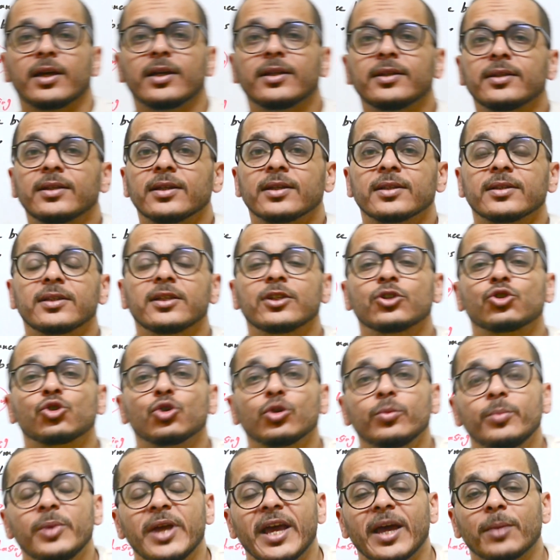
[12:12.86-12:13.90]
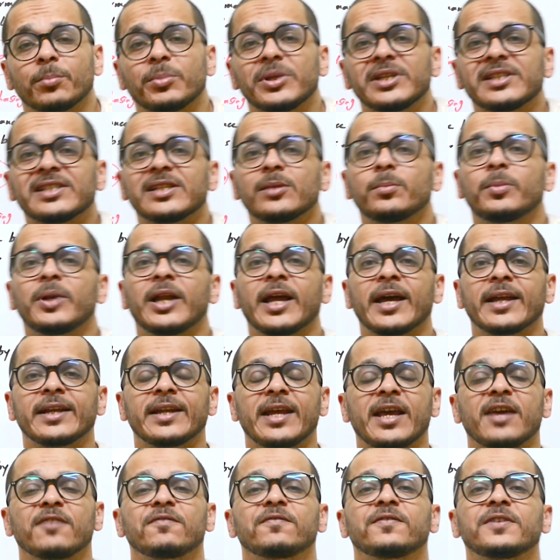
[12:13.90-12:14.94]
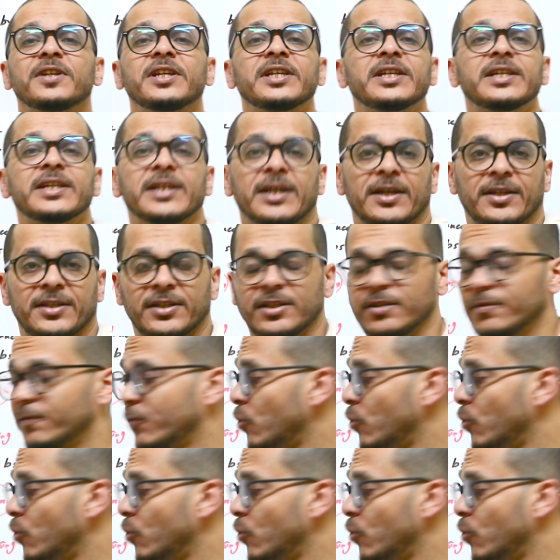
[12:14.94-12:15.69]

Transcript: And there should be a PT plan every year.